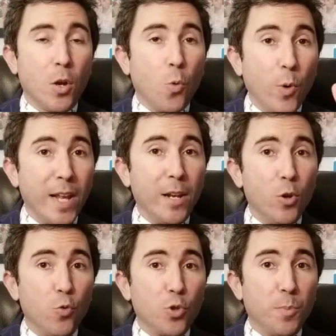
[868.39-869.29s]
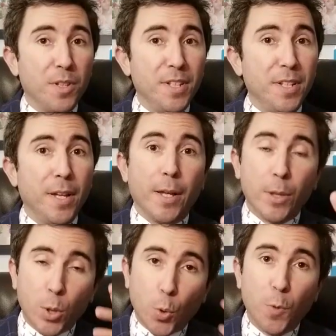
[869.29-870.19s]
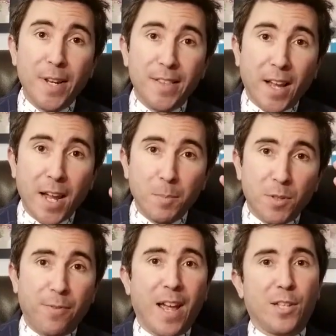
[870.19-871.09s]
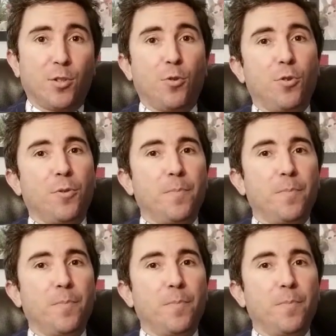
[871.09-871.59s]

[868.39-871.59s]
will lose money 3 times faster.